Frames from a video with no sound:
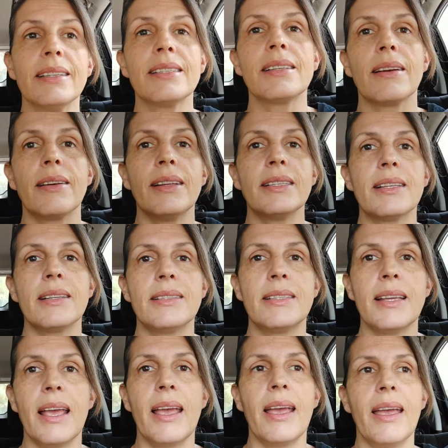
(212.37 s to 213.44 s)
Starting
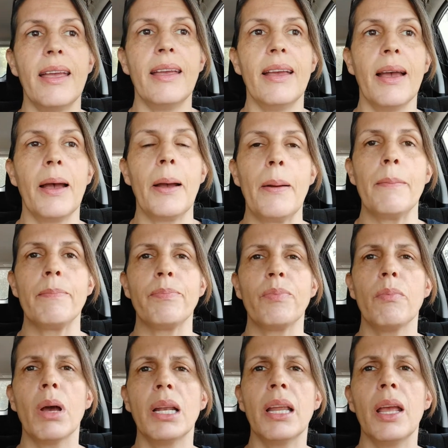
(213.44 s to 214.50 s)
today,
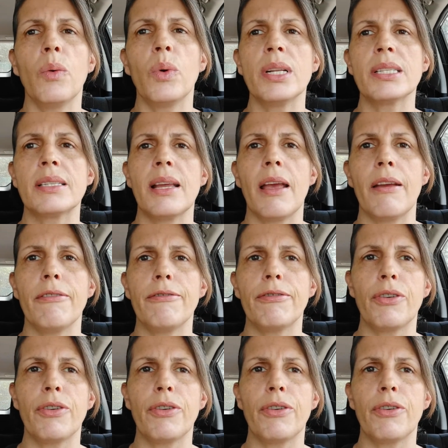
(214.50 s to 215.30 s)
Monday, Wednesday,